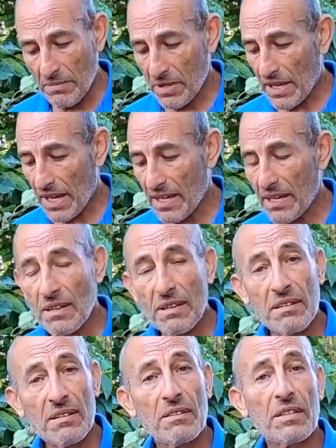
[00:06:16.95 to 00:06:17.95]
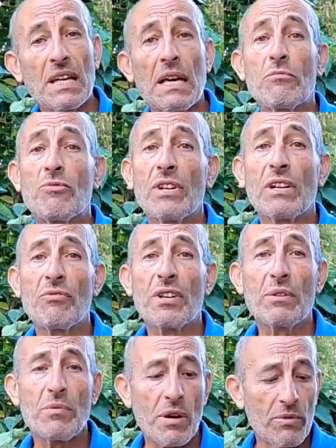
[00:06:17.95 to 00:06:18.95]
but they keep
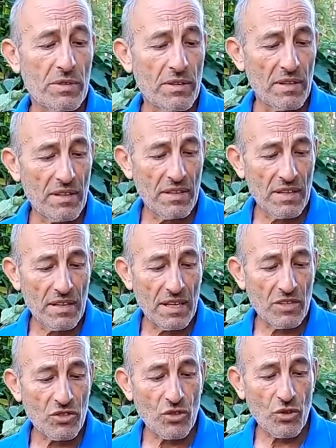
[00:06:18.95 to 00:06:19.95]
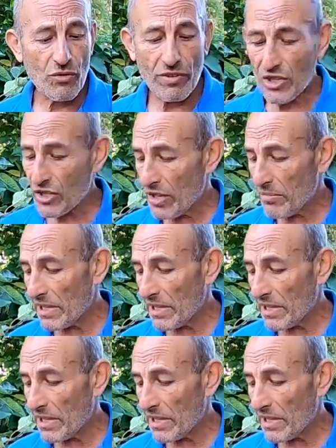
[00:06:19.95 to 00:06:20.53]
really well in storage.